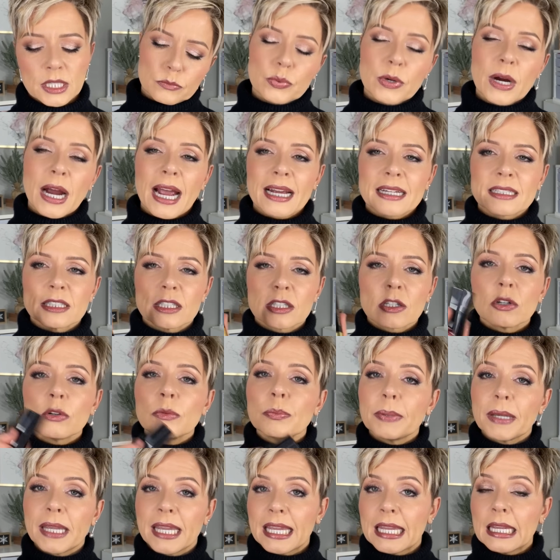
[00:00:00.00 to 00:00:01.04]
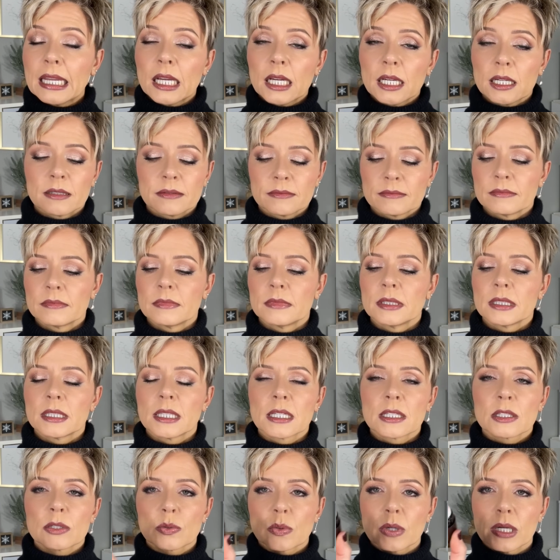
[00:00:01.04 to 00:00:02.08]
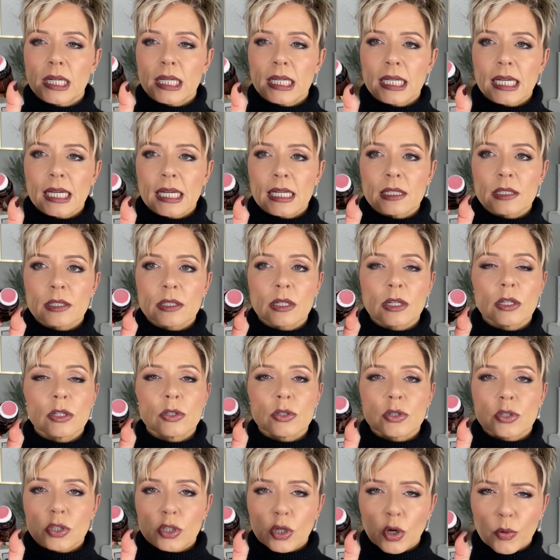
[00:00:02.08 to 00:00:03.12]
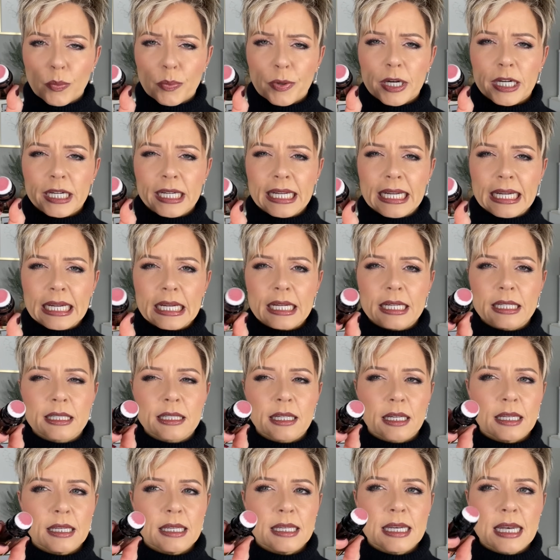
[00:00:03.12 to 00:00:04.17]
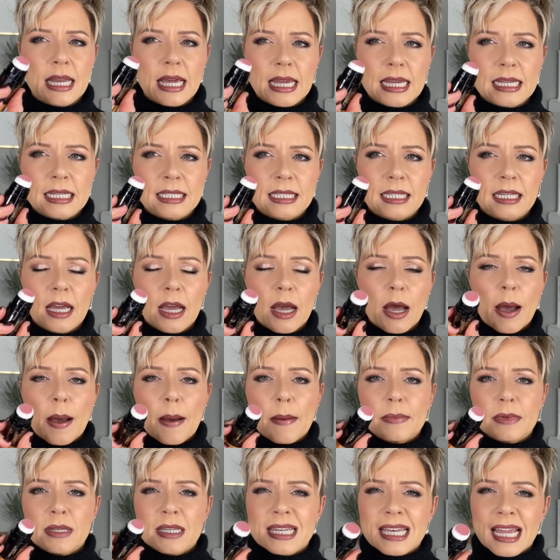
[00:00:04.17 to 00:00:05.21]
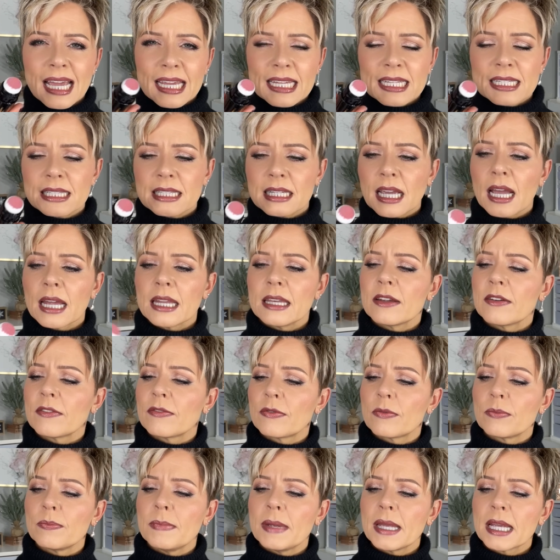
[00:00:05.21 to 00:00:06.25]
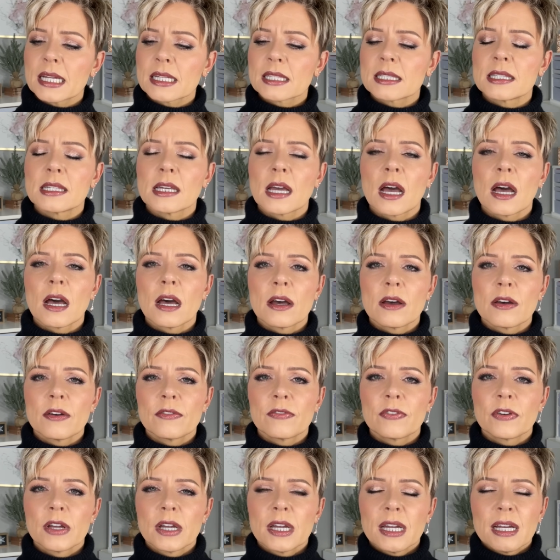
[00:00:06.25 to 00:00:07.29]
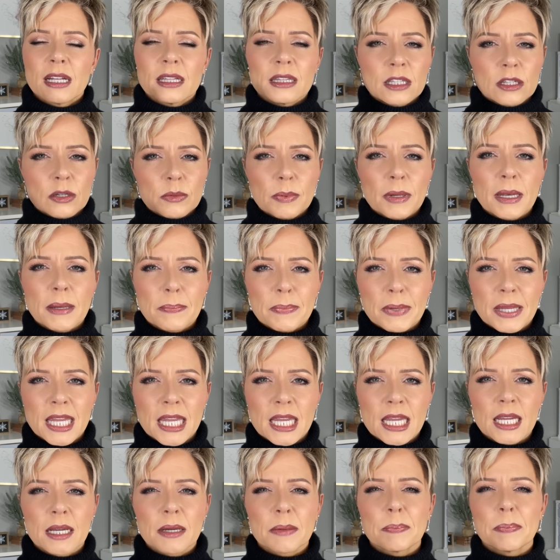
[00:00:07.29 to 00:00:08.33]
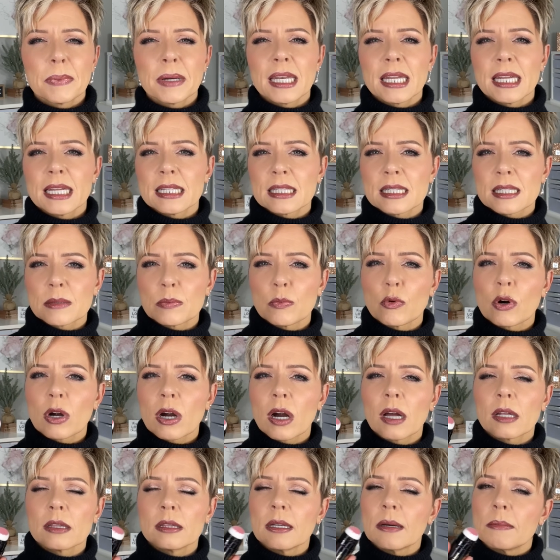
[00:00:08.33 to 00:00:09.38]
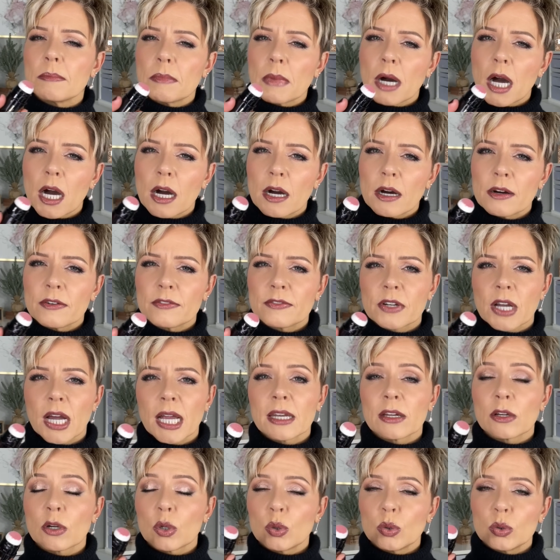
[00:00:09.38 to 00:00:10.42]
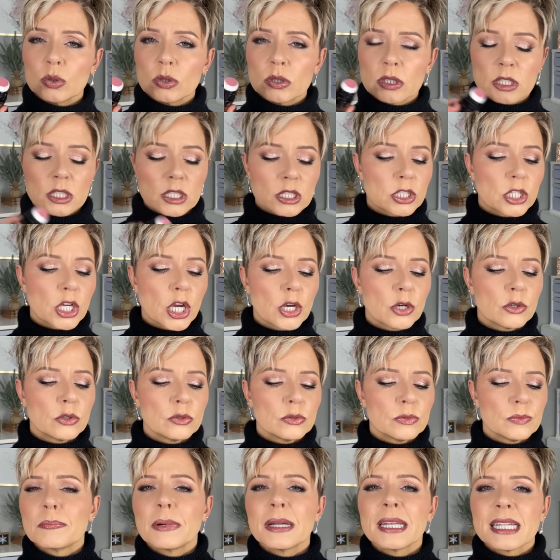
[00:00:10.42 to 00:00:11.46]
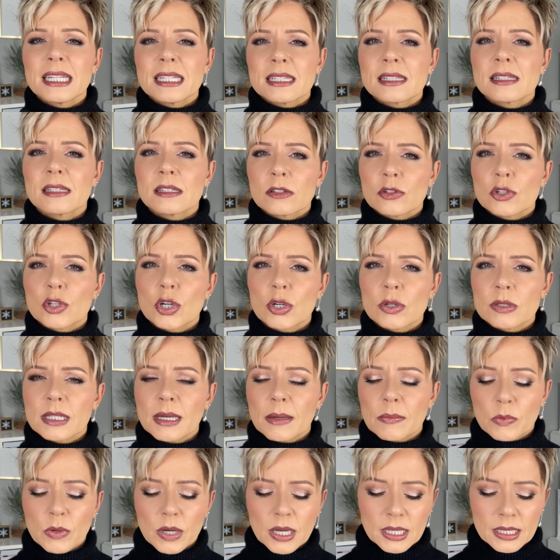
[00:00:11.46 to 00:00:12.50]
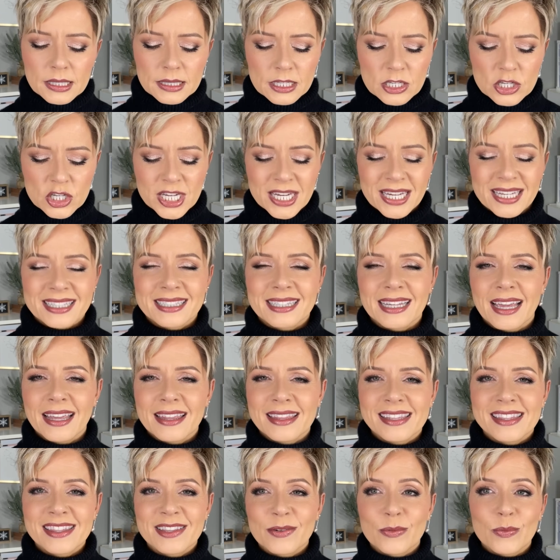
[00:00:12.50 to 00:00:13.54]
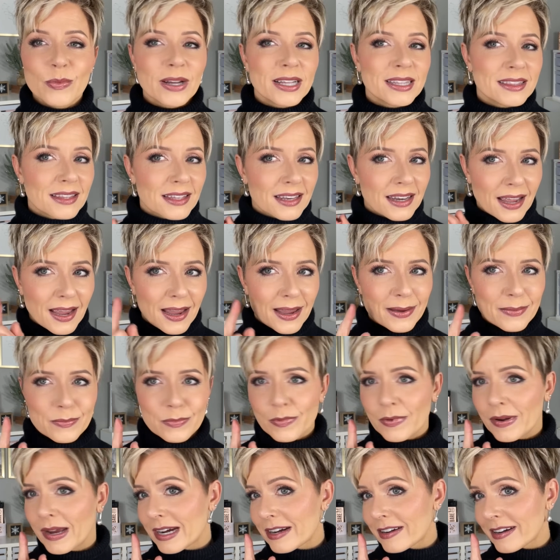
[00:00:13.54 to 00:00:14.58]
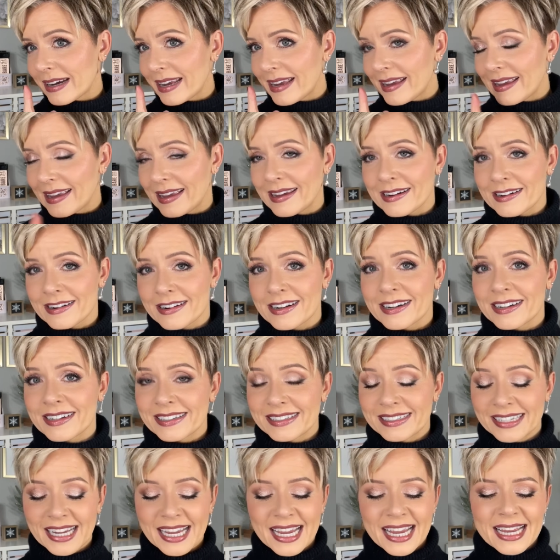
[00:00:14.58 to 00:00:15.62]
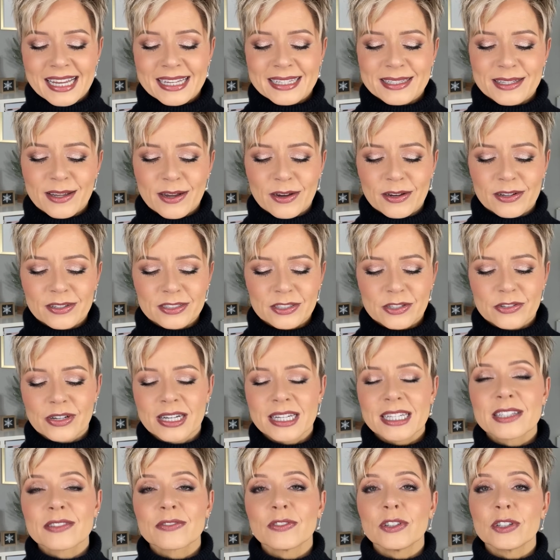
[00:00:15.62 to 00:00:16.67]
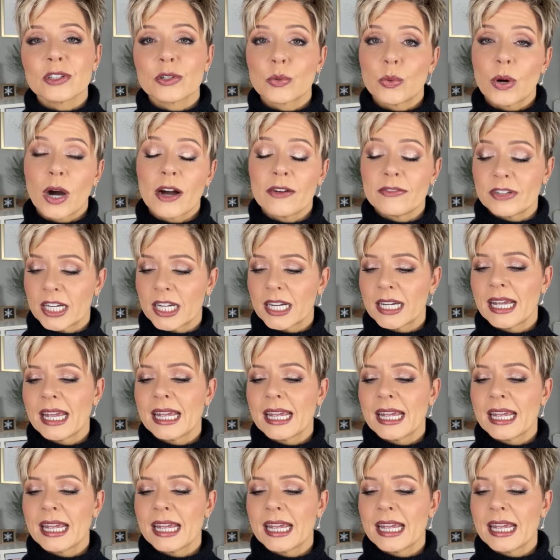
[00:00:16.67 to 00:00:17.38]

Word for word: Practical Pink. This one is so pretty. It's a nice, nice kind of mix of a little bit of pink, but it's more on the mauve kind of cooler tone, but it still shows up well on the cheeks. And then the one that I am wearing here is called Graceful Guava.